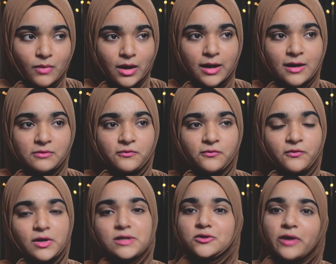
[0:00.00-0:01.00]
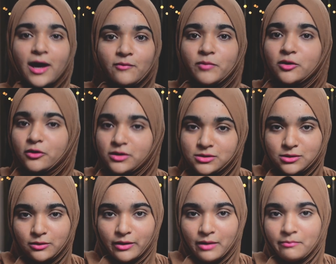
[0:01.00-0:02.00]
If you have been on
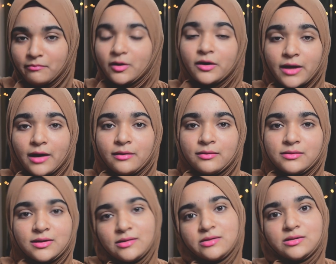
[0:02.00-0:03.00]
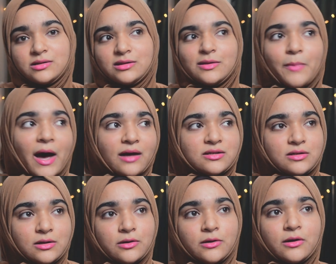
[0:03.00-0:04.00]
Instagram again since the past
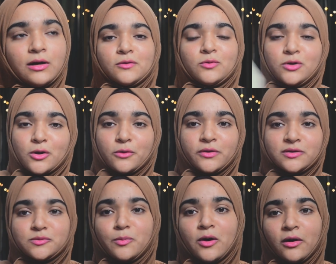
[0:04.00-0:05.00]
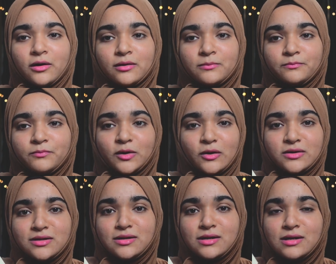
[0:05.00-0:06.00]
year, you would know this book because
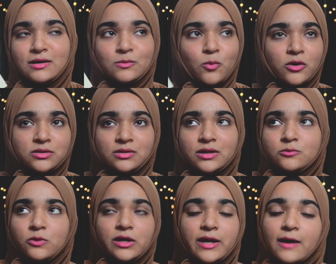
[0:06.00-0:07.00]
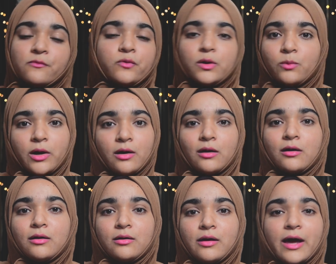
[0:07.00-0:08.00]
it was literally everywhere.
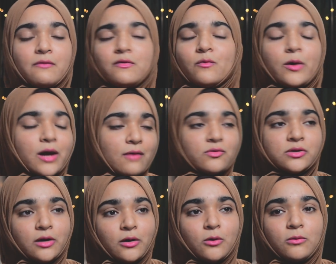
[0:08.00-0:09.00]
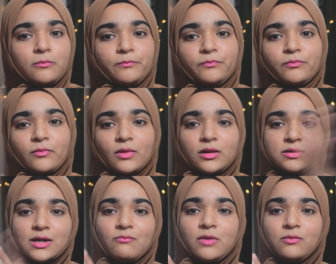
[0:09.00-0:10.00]
Everywhere I would go,
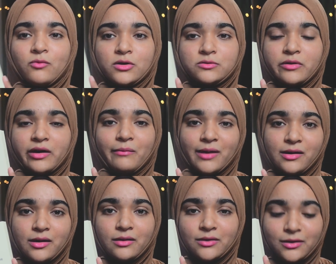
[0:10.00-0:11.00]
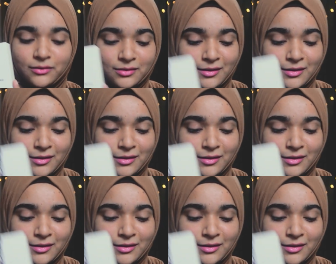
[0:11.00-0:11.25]
someone was recommending this.